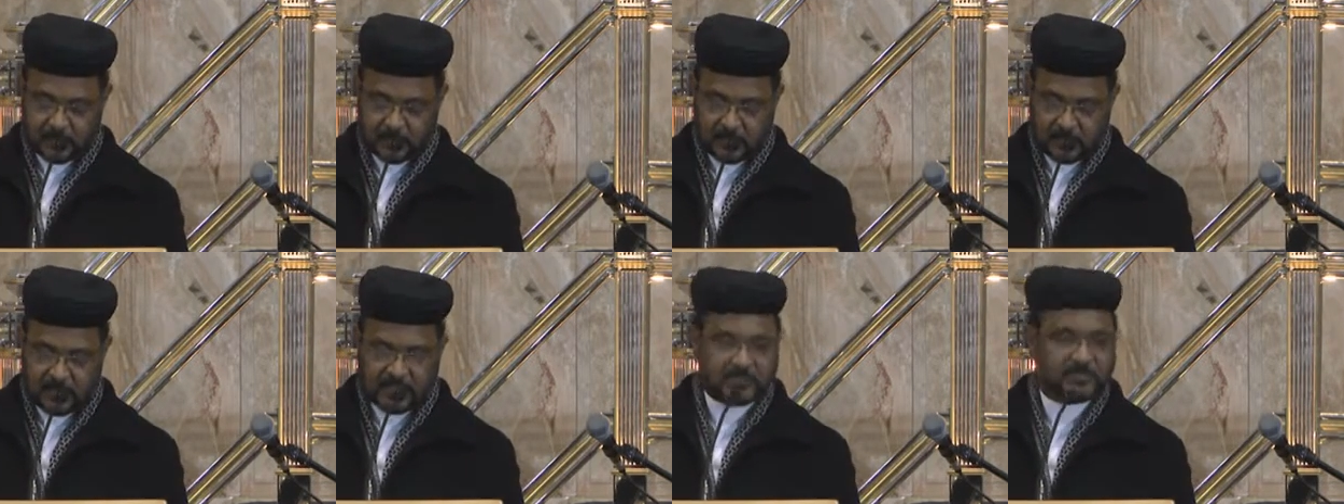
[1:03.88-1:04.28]

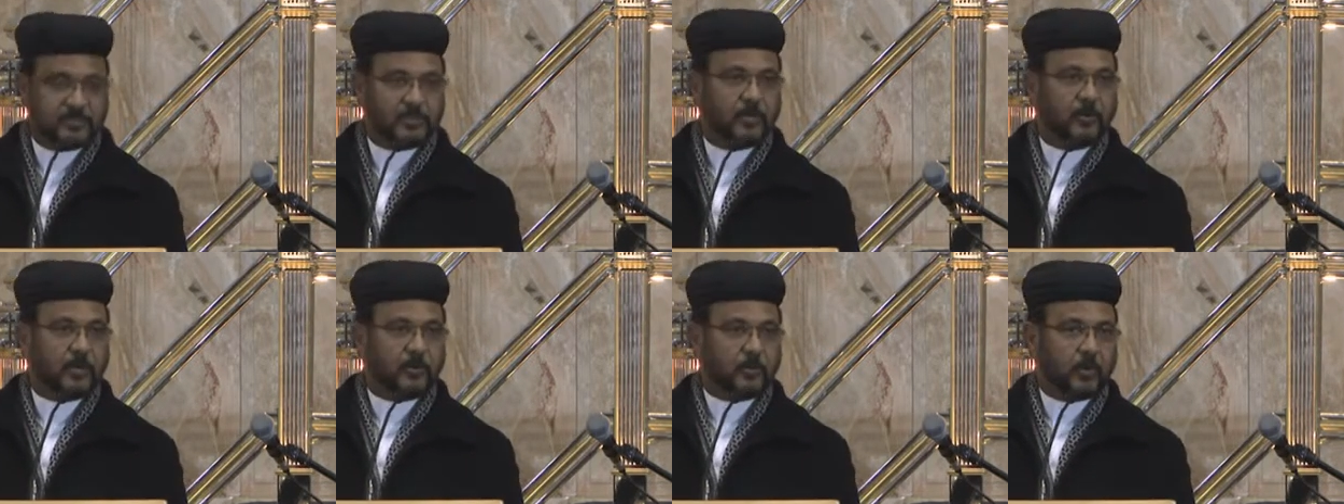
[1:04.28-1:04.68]
As you
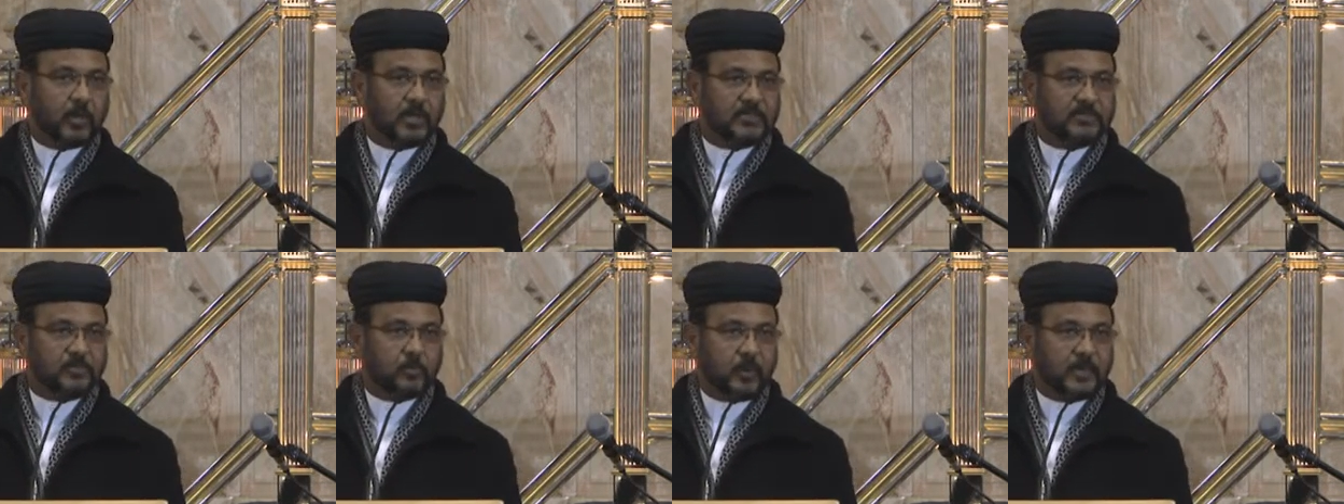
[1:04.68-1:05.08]
know, it
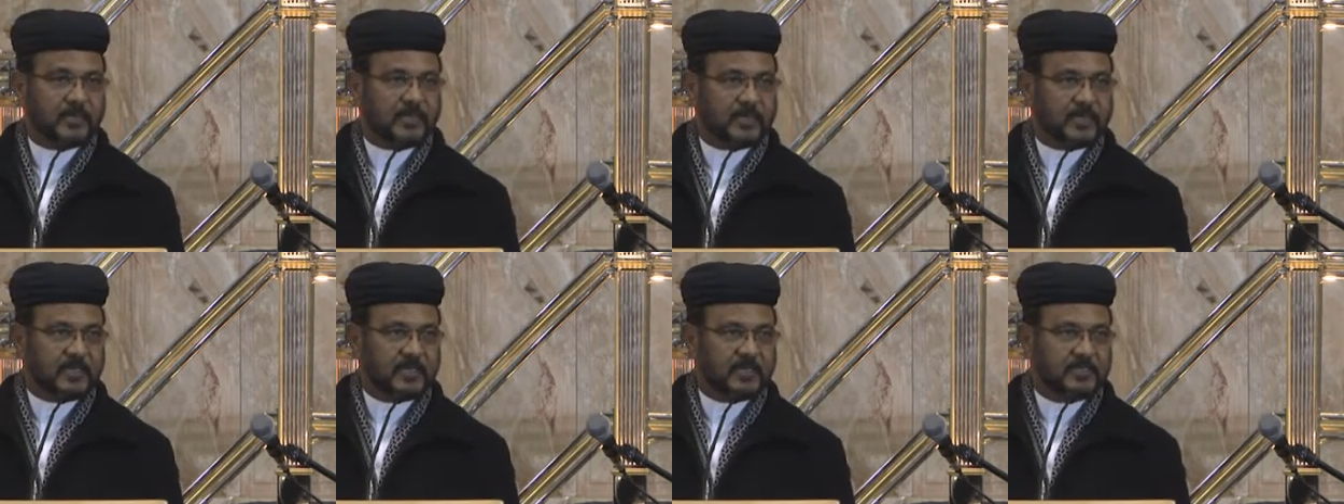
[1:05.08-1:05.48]
was
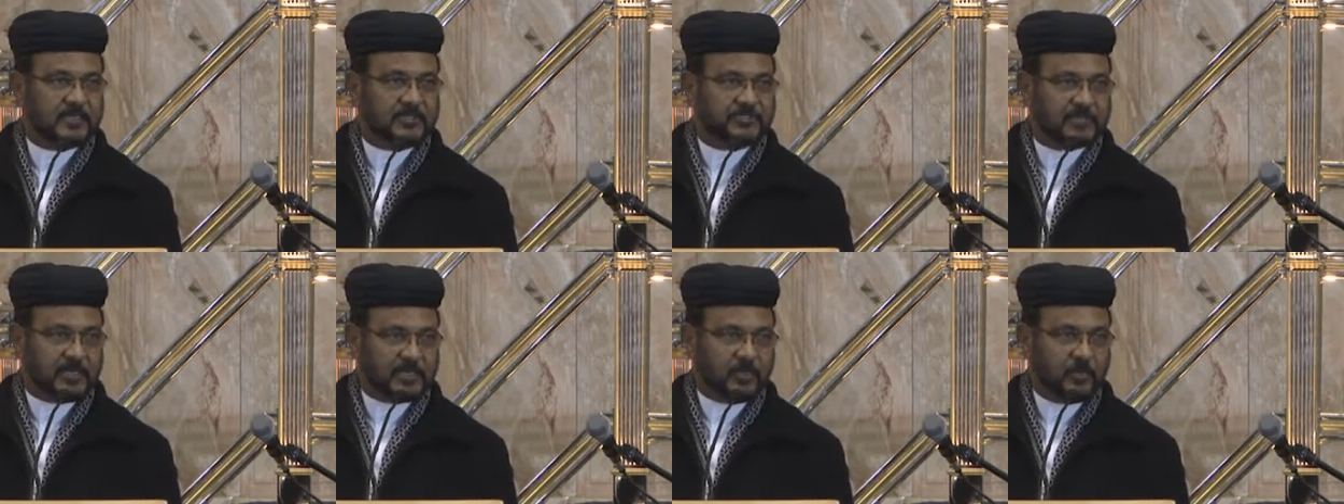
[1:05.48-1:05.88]
quite a
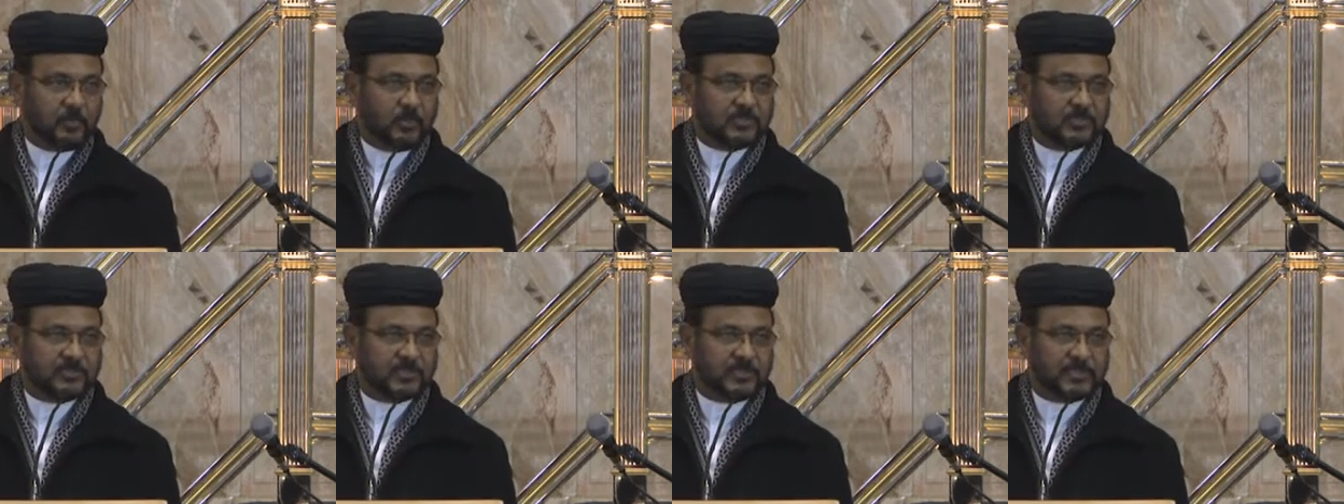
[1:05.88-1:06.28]

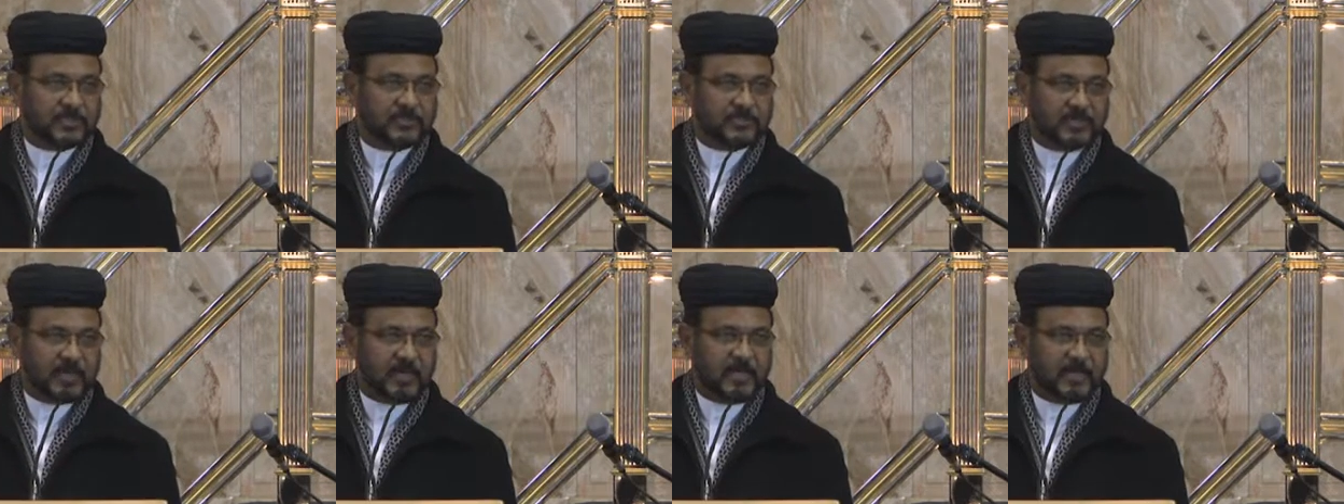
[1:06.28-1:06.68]
strenuous and a
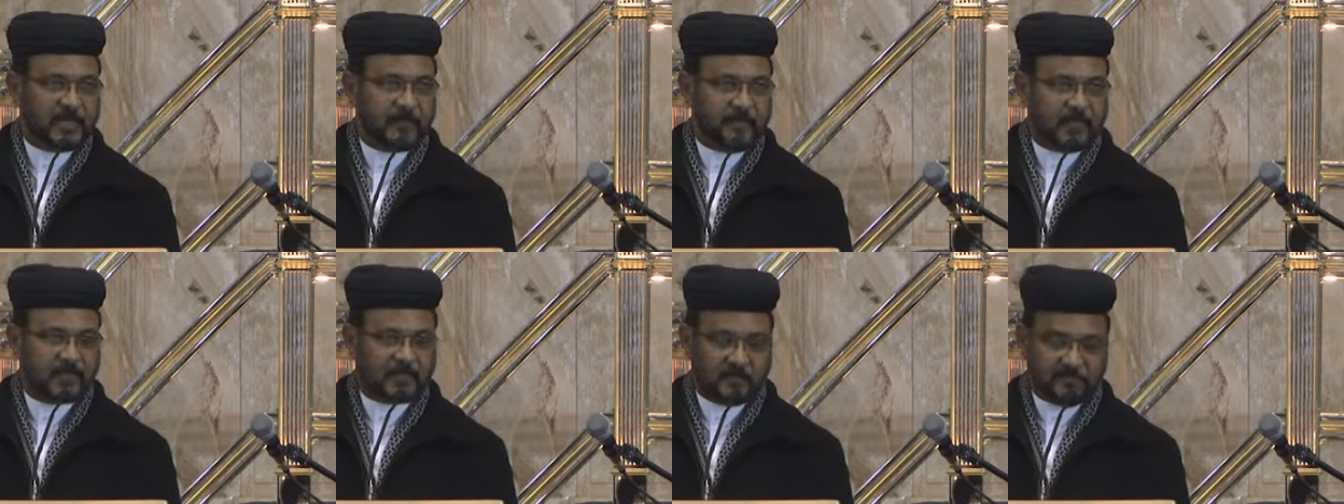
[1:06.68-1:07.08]
trying
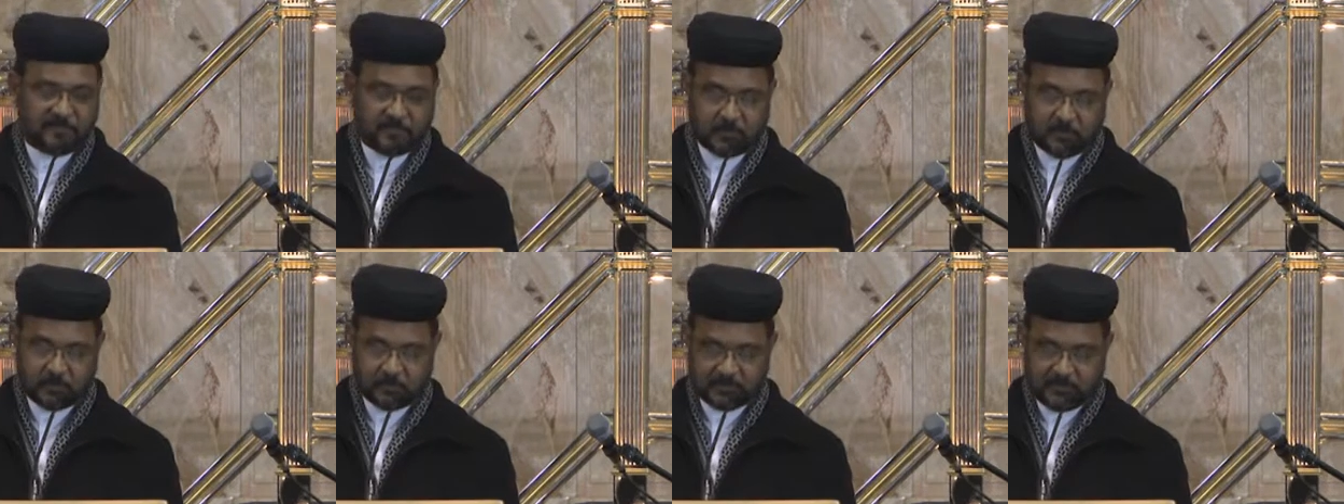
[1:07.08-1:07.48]
battle for
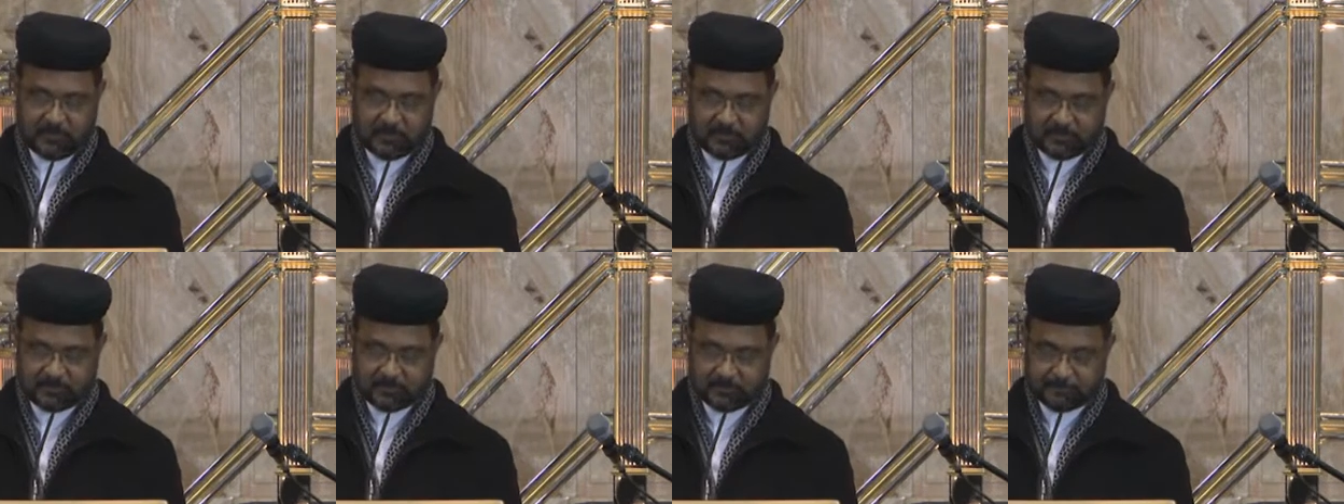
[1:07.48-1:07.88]
the
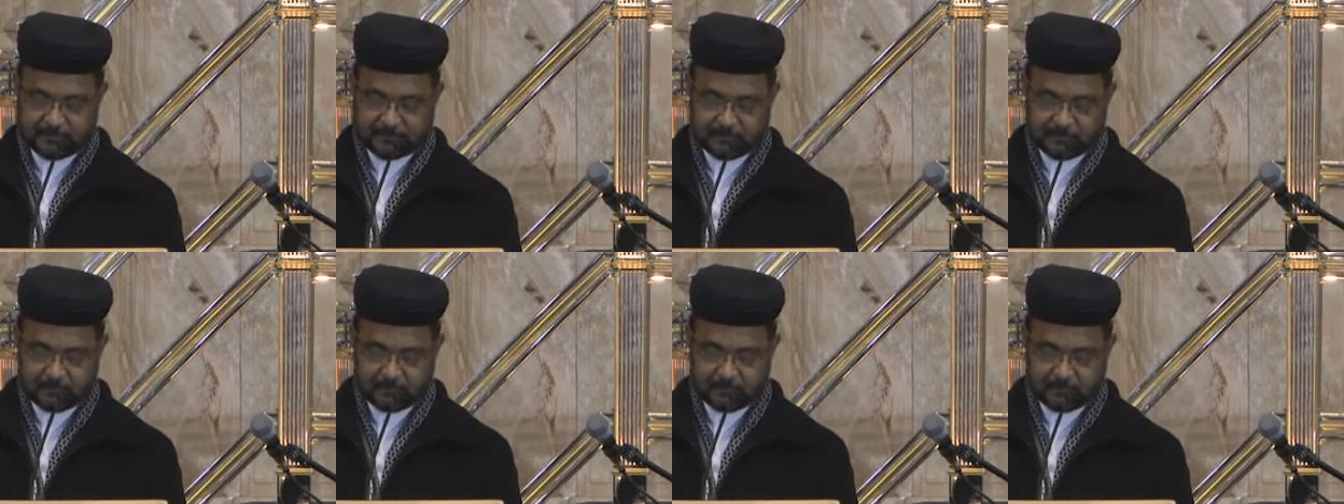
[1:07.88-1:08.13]
Muslims,